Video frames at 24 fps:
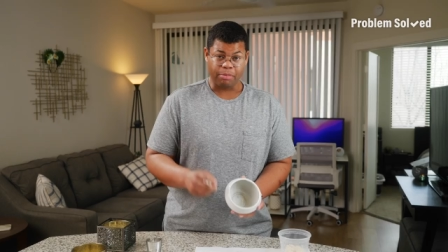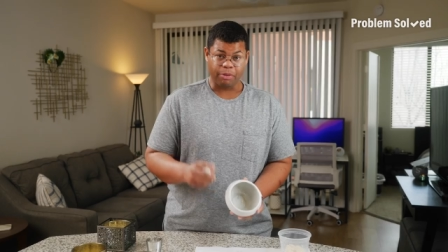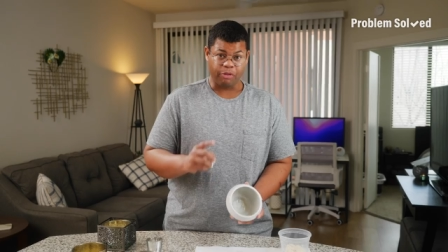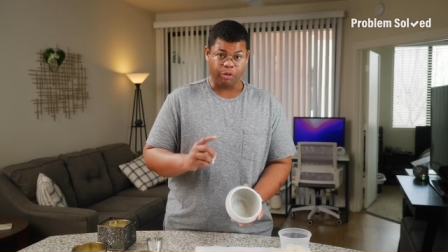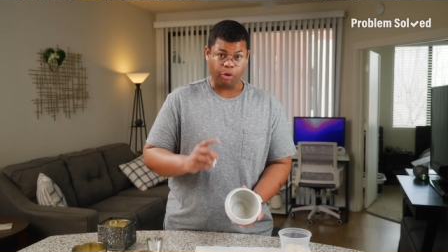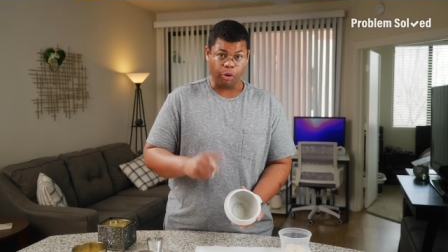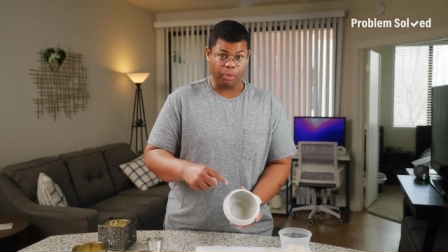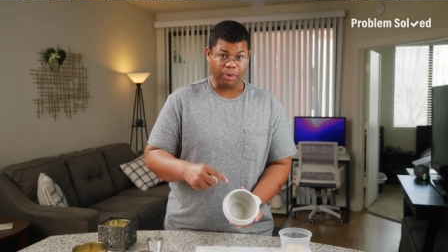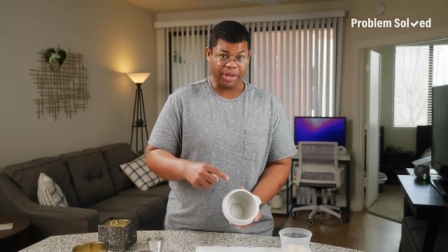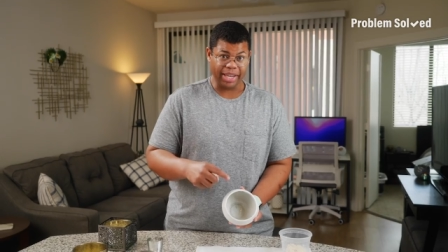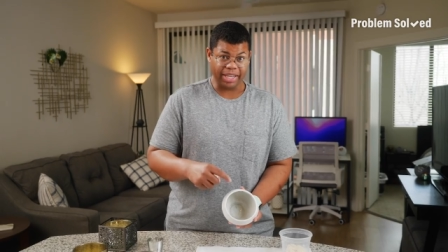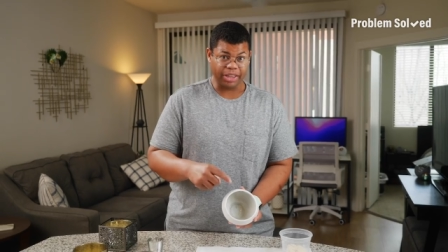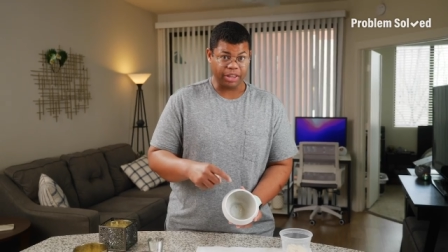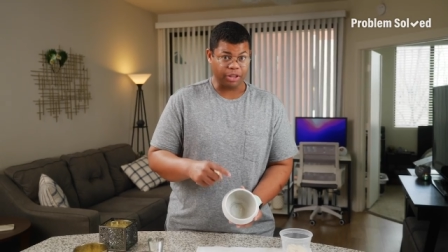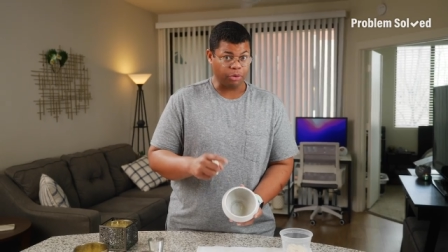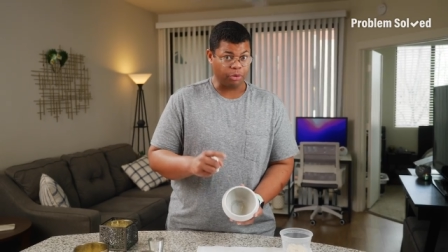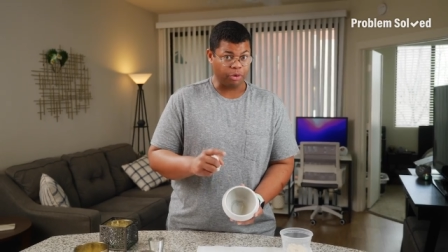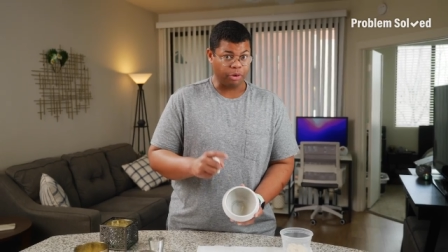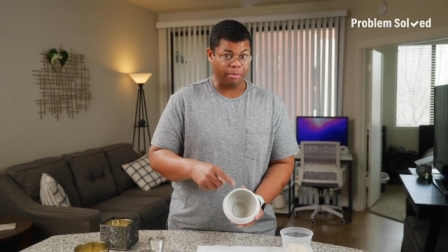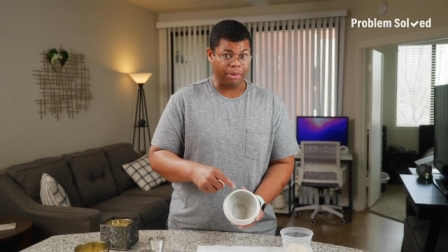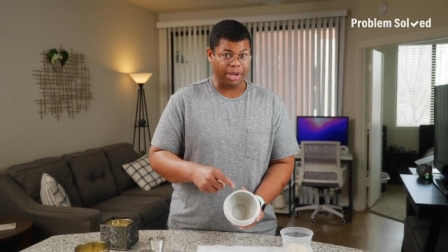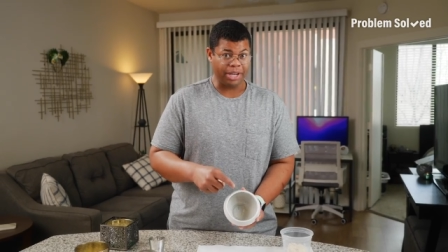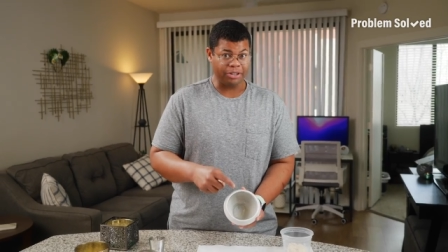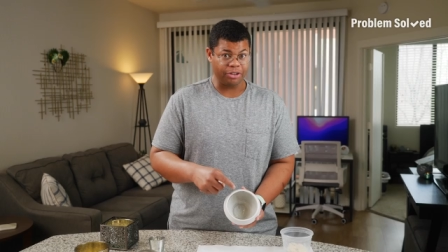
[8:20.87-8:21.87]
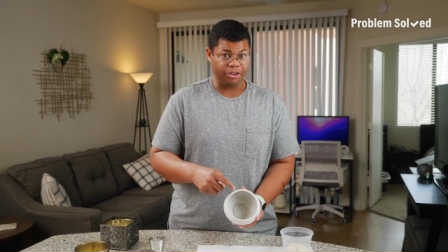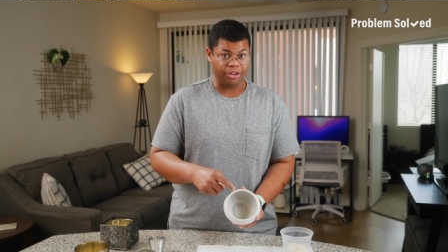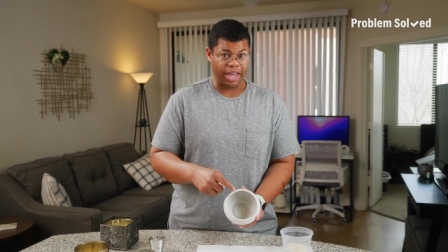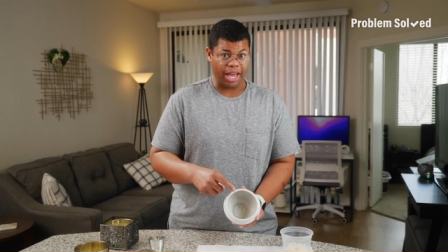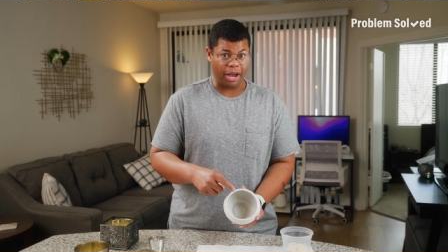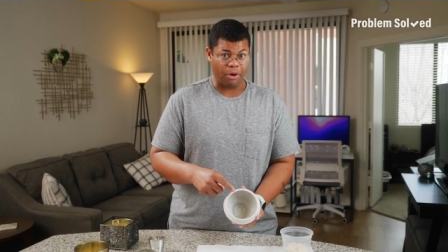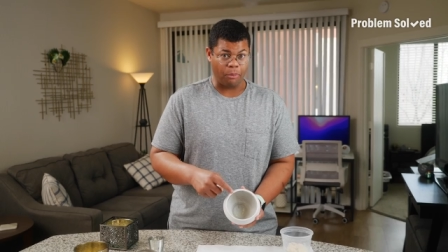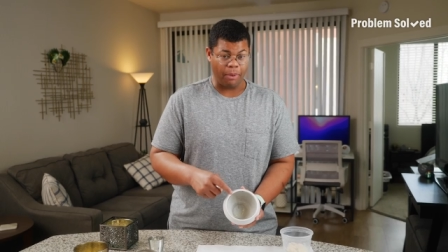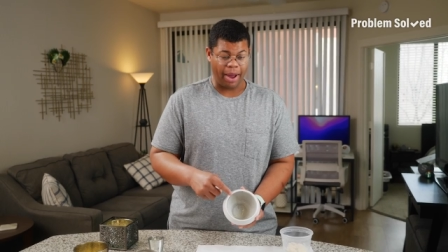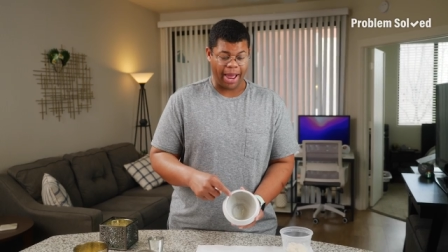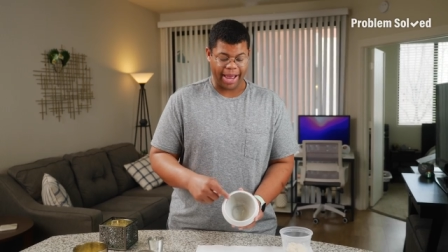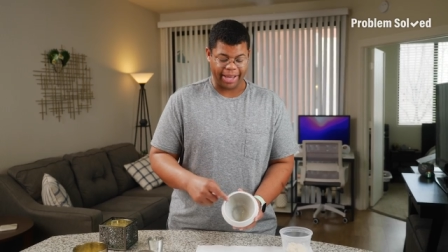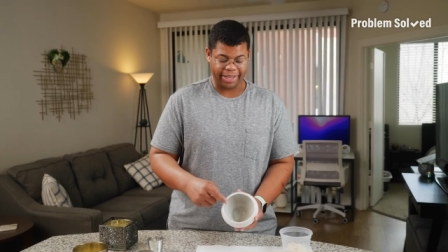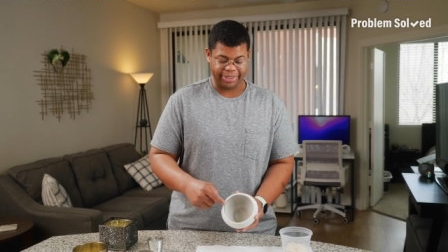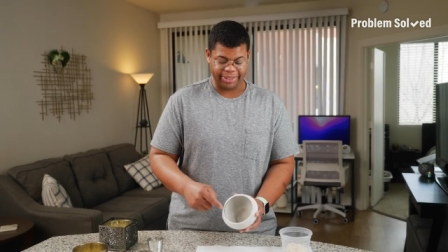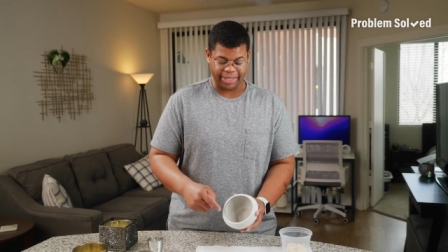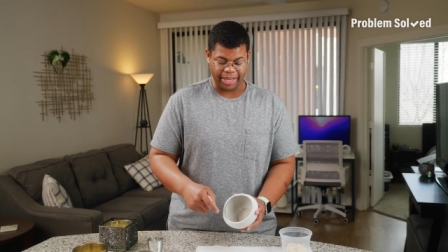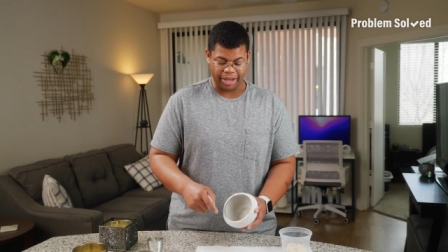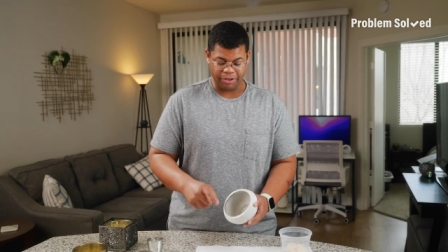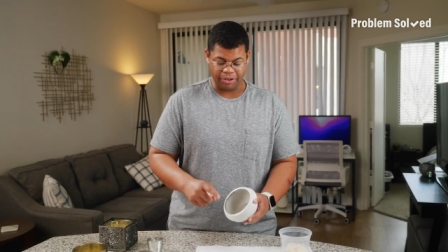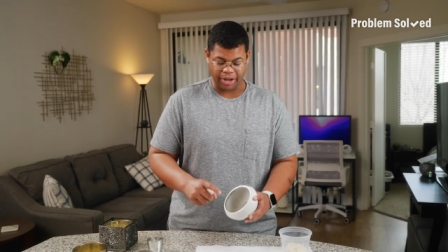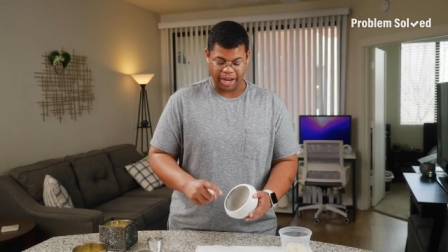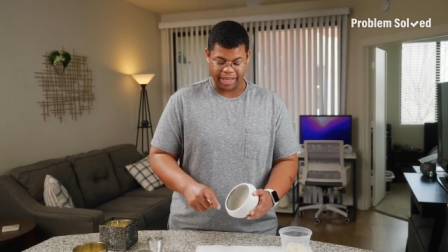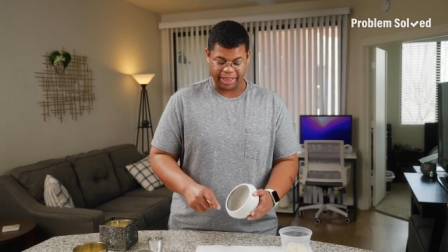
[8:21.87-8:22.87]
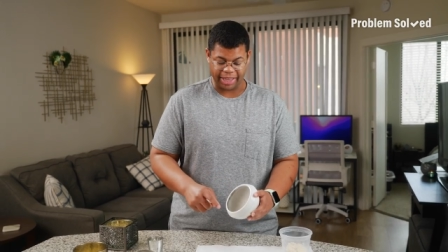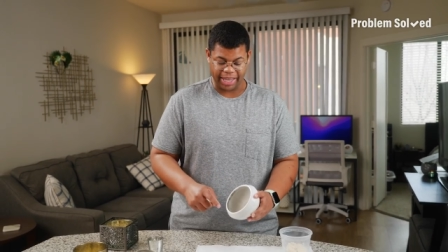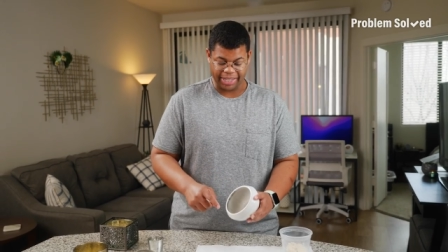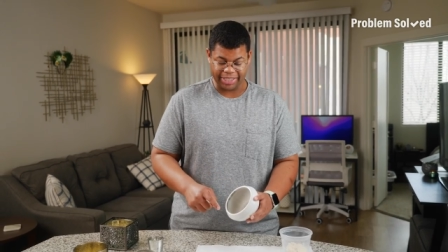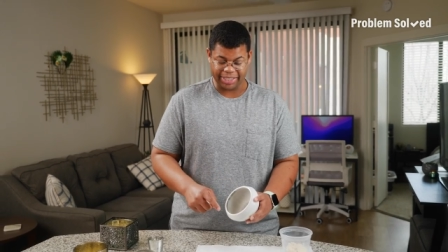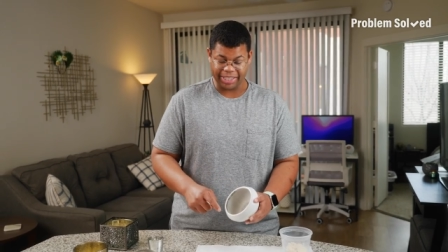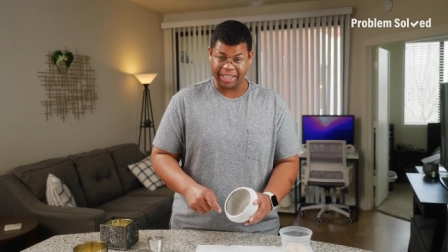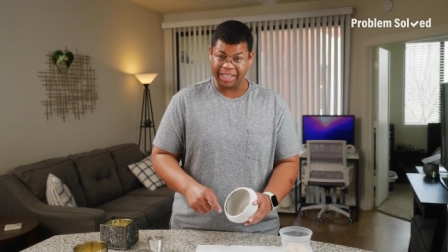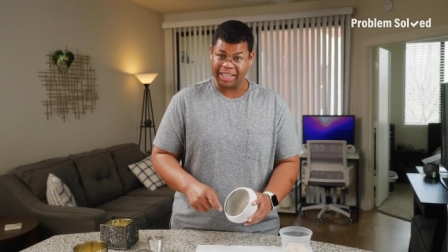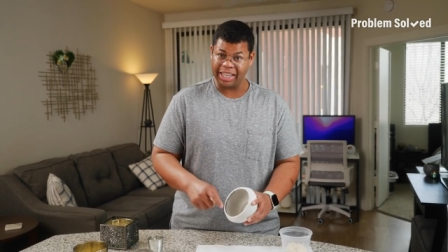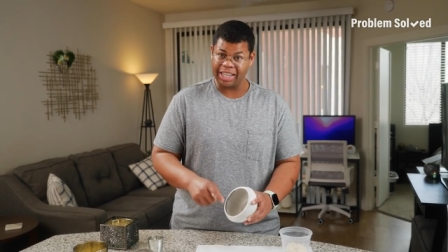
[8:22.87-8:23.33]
Before we get the remainder of that wax out, I like to